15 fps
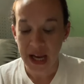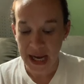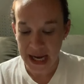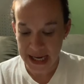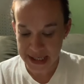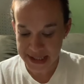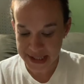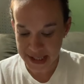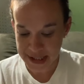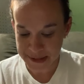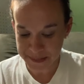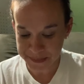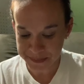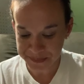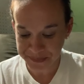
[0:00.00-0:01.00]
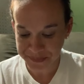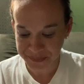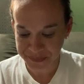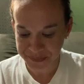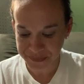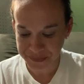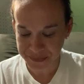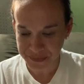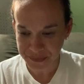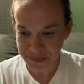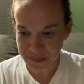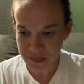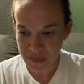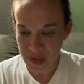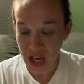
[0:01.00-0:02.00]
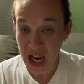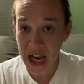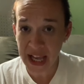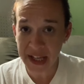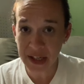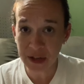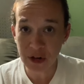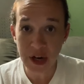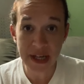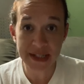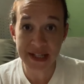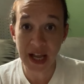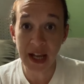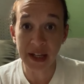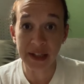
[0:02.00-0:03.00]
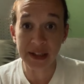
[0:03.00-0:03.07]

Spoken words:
And I had a great day.